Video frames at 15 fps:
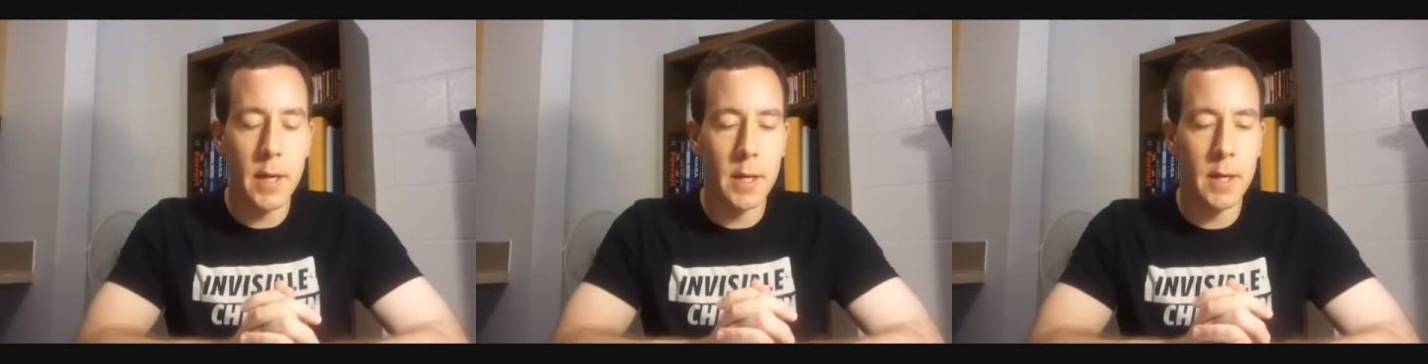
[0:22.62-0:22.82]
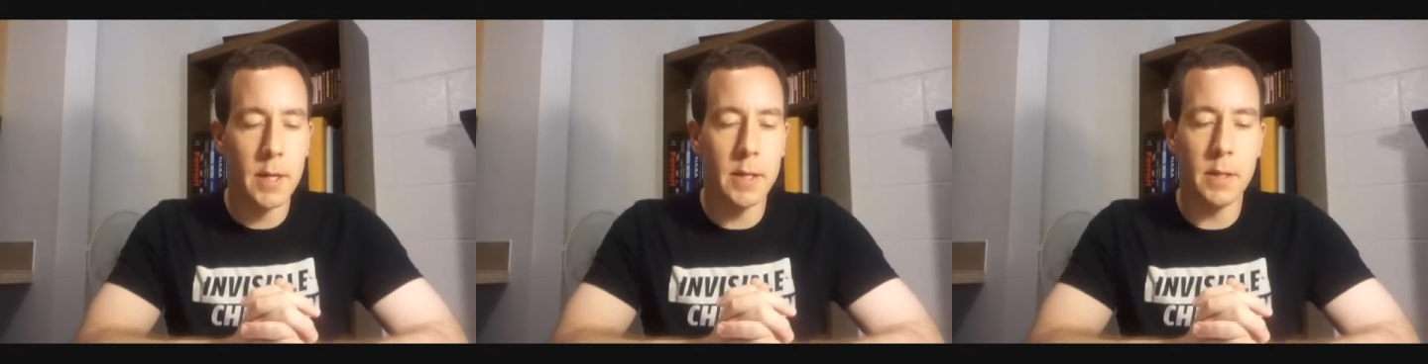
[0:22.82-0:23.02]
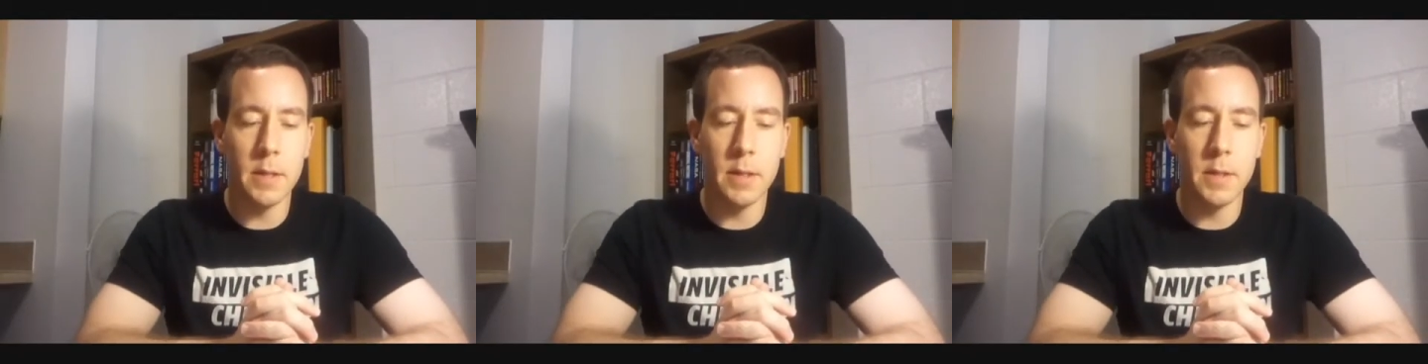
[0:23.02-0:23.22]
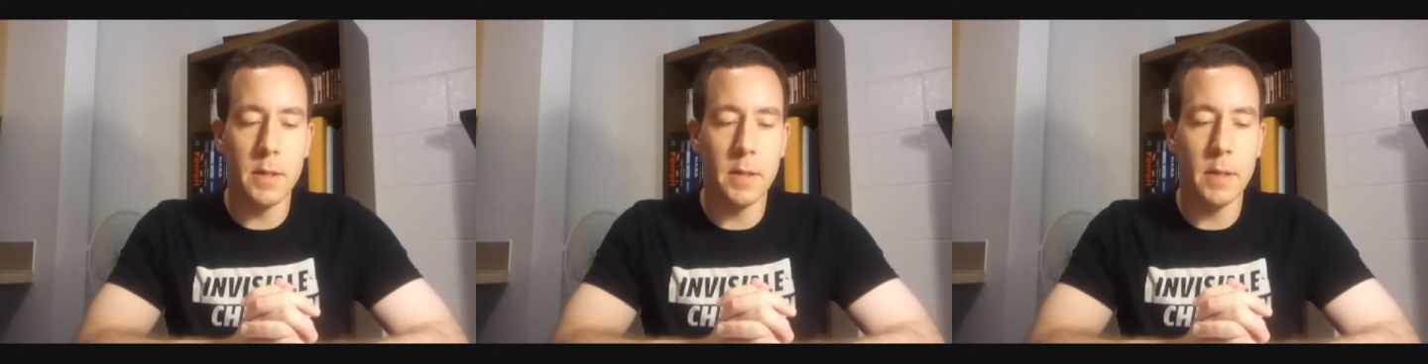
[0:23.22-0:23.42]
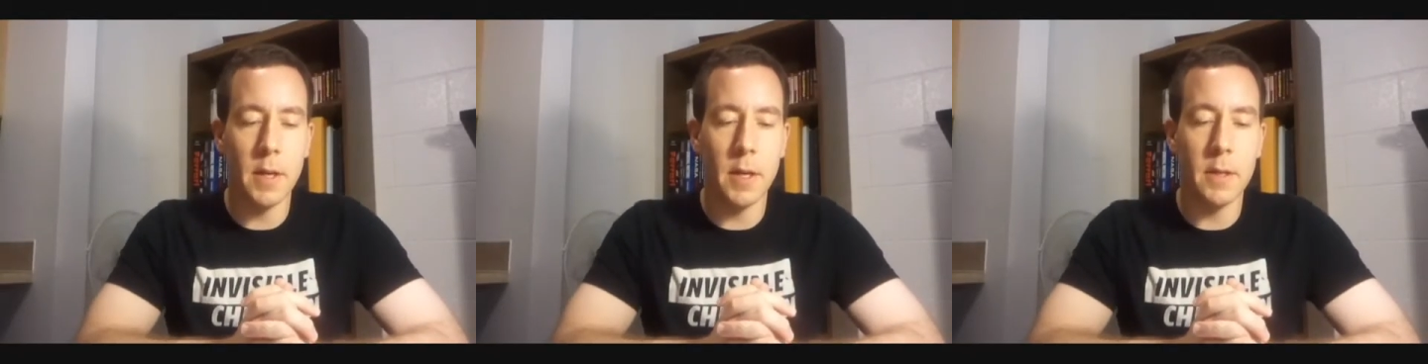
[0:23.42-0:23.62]
And
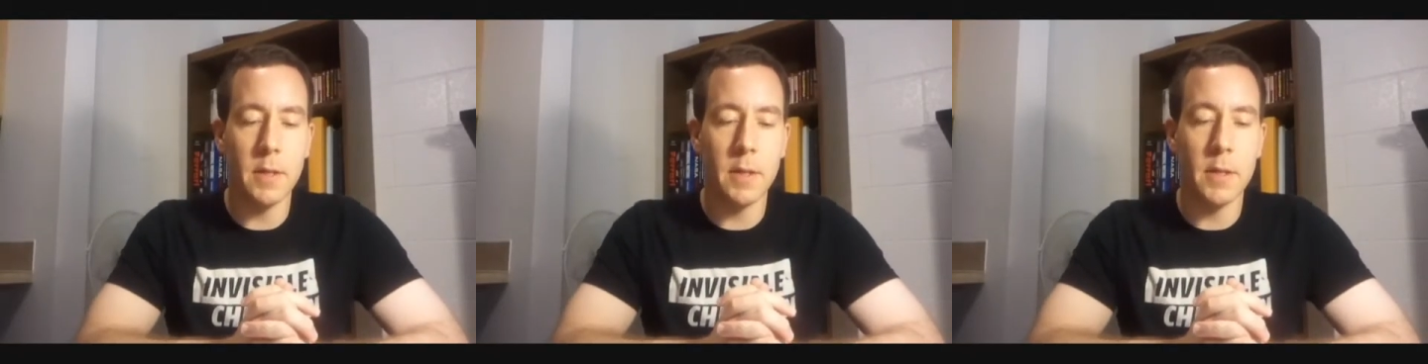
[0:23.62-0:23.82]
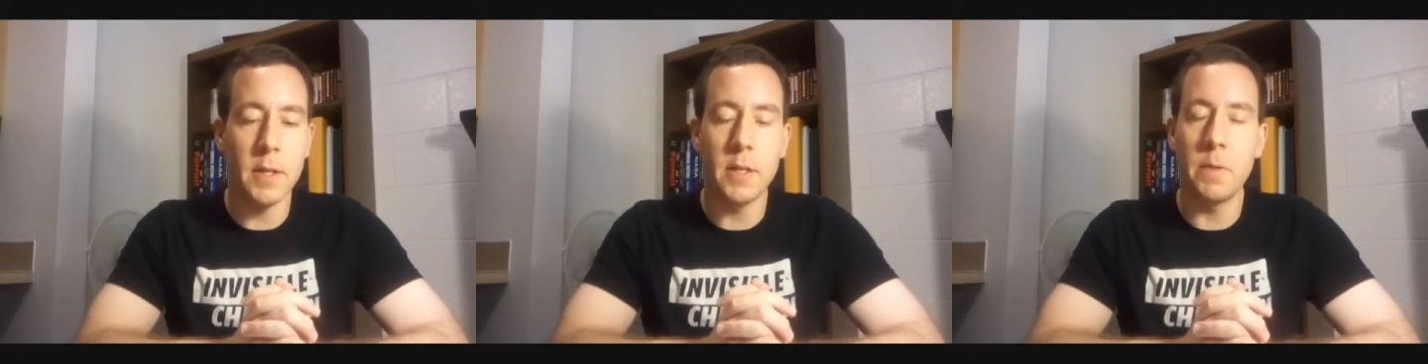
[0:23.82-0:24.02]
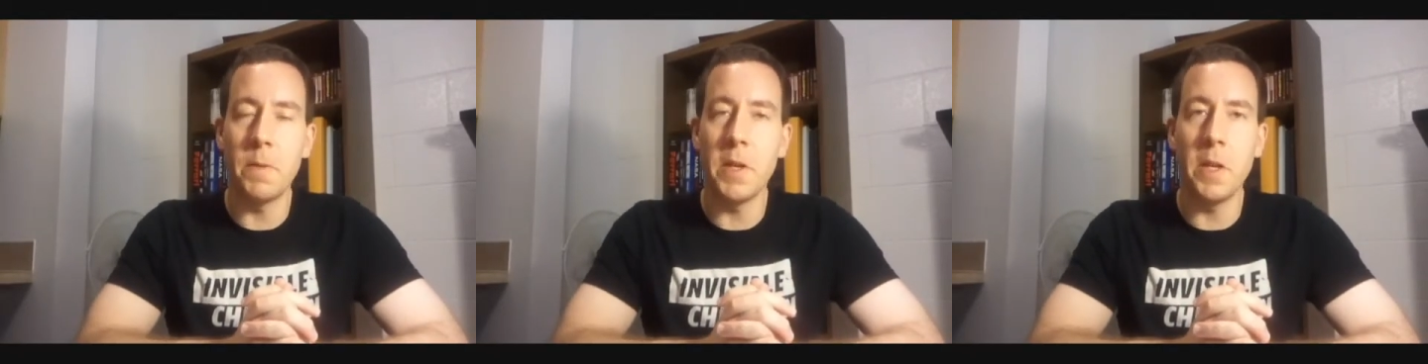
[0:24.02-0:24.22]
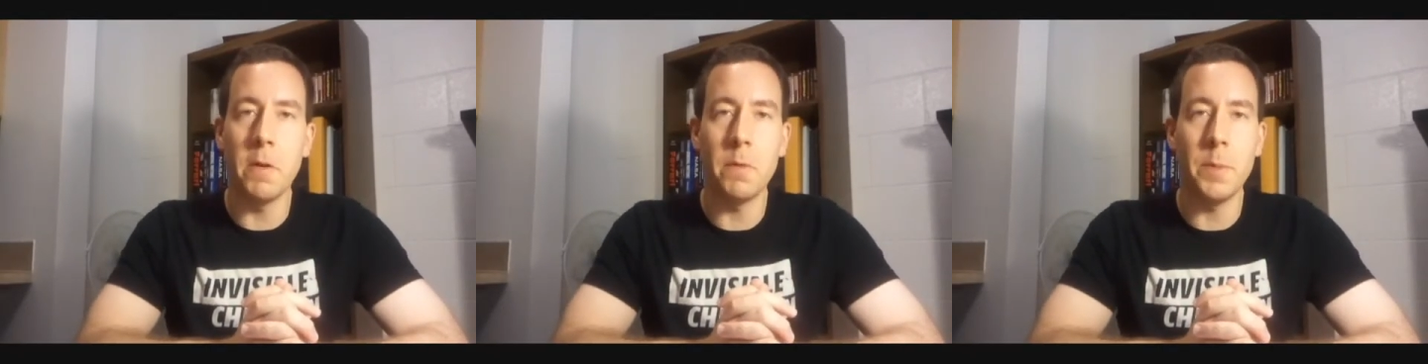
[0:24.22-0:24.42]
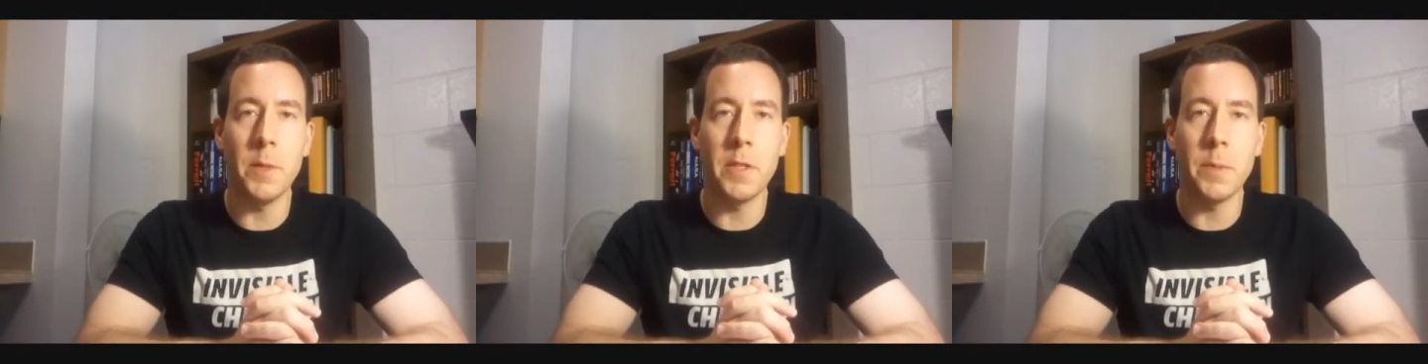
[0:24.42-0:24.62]
this
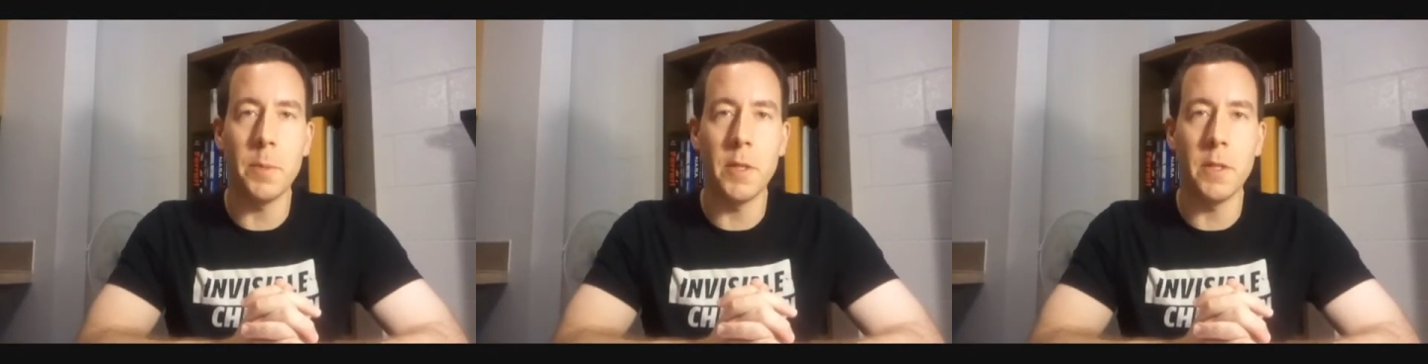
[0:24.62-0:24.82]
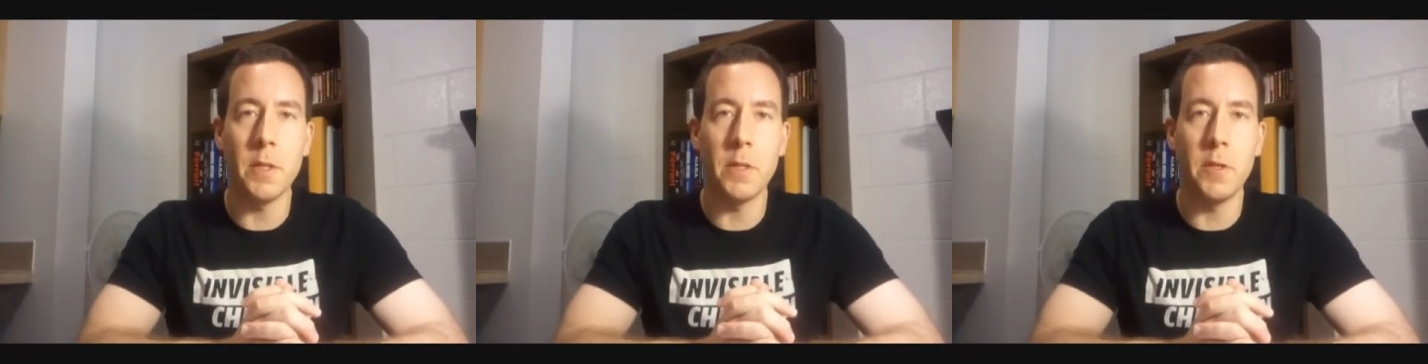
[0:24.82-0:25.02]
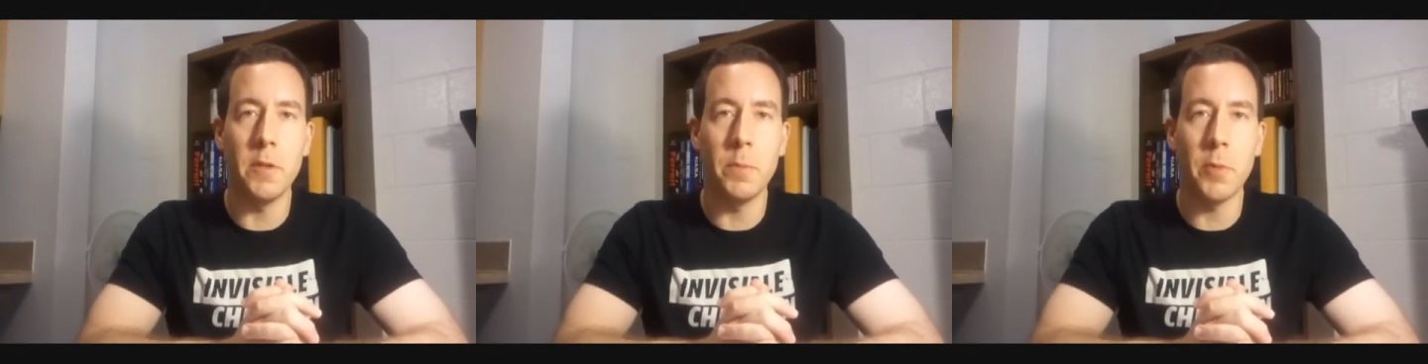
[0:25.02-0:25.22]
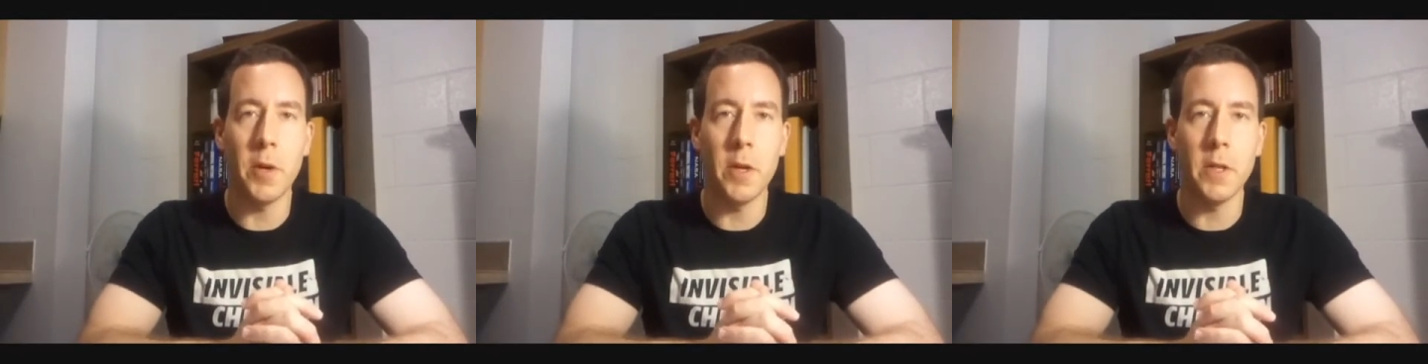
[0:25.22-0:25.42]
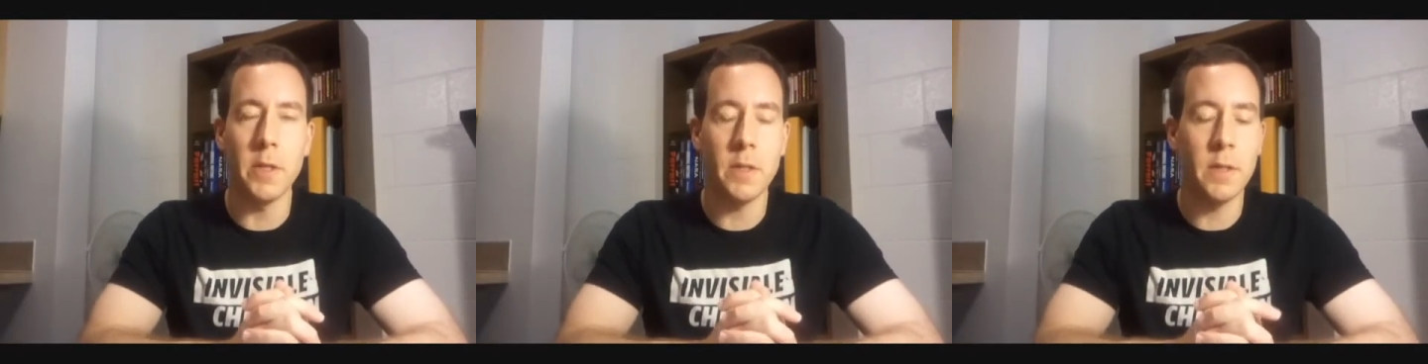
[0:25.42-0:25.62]
video will be split into two
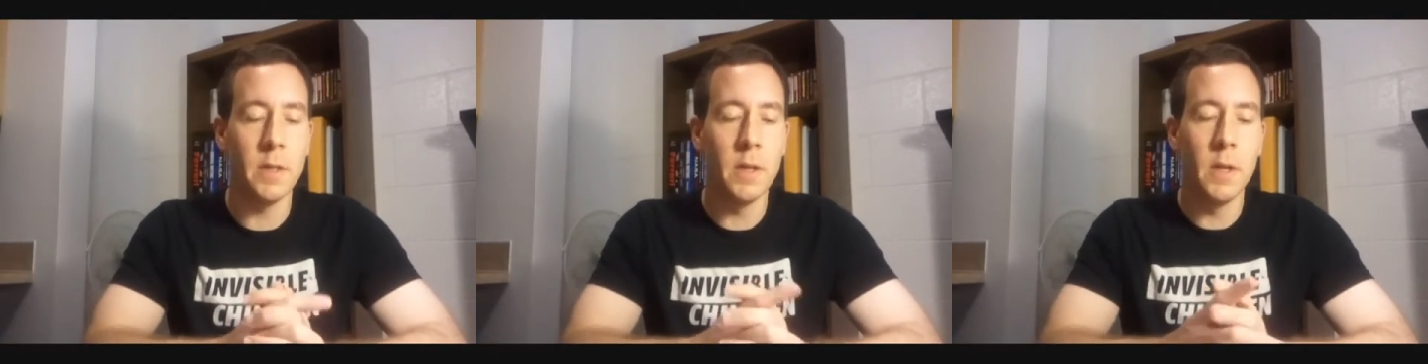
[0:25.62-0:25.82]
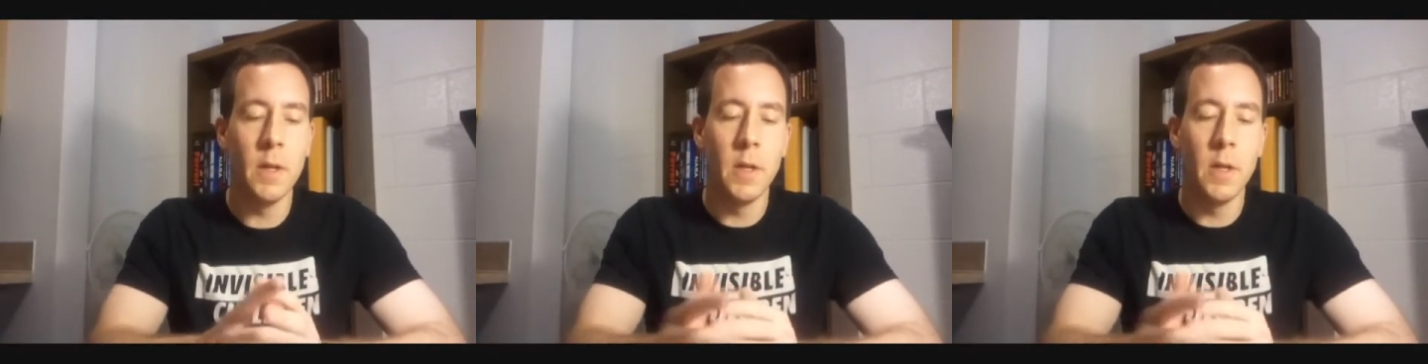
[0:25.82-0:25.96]
parts.